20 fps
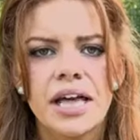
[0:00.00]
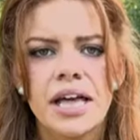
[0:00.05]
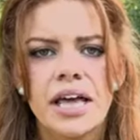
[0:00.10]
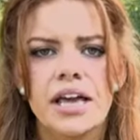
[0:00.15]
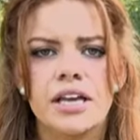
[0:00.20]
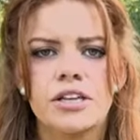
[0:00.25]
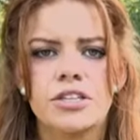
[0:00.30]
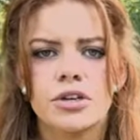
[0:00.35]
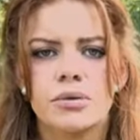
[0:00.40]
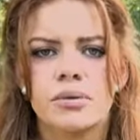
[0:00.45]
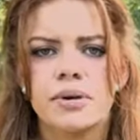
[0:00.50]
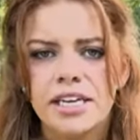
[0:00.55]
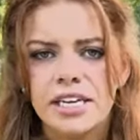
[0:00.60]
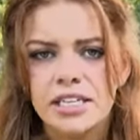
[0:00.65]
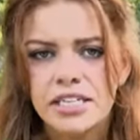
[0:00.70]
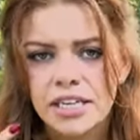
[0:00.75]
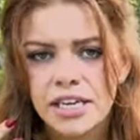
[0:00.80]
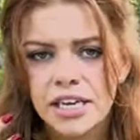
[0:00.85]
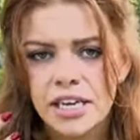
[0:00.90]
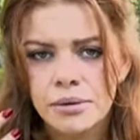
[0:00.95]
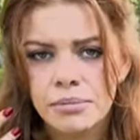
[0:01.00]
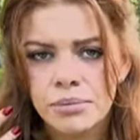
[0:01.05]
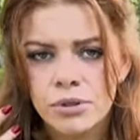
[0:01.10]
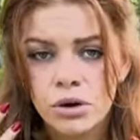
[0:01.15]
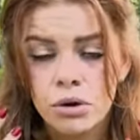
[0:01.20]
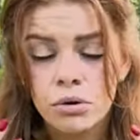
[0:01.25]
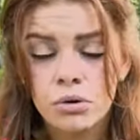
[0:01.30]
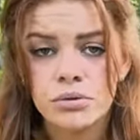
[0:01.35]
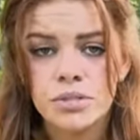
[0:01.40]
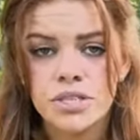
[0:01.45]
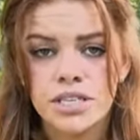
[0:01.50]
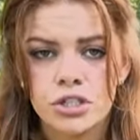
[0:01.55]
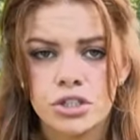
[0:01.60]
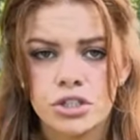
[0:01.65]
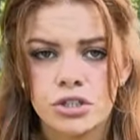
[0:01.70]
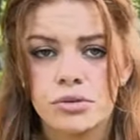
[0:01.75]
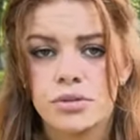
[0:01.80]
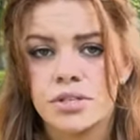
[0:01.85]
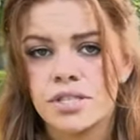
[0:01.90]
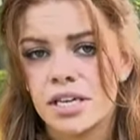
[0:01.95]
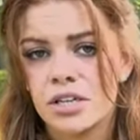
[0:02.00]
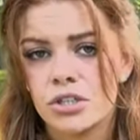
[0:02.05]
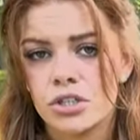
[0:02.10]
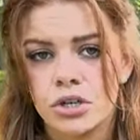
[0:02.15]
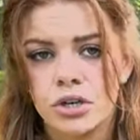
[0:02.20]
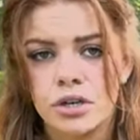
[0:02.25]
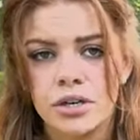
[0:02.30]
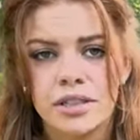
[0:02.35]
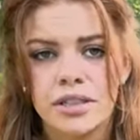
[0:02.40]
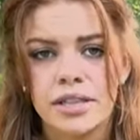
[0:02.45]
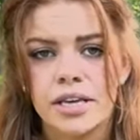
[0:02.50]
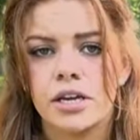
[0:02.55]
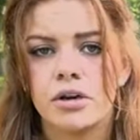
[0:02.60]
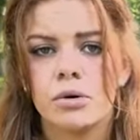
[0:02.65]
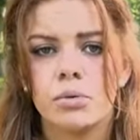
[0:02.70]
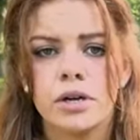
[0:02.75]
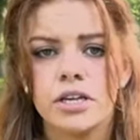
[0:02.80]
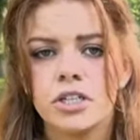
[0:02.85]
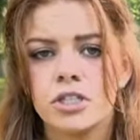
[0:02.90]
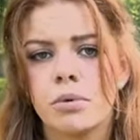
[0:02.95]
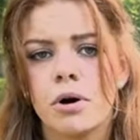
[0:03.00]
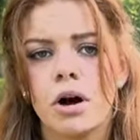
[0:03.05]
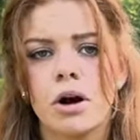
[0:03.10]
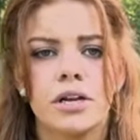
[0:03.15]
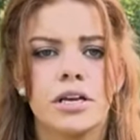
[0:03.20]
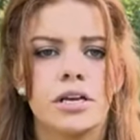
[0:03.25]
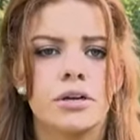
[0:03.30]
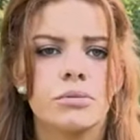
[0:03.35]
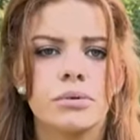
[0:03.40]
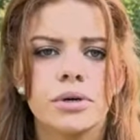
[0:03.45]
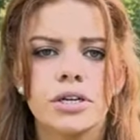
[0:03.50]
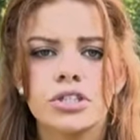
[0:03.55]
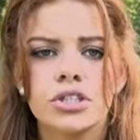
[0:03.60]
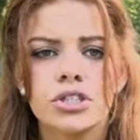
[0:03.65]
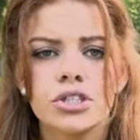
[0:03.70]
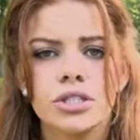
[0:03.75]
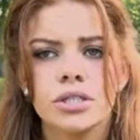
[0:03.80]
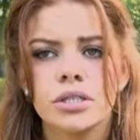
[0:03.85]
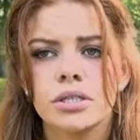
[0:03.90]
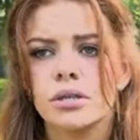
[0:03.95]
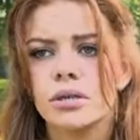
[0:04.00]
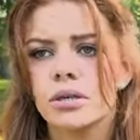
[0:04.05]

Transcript: And so we need to keep those issues centered and think which party, which,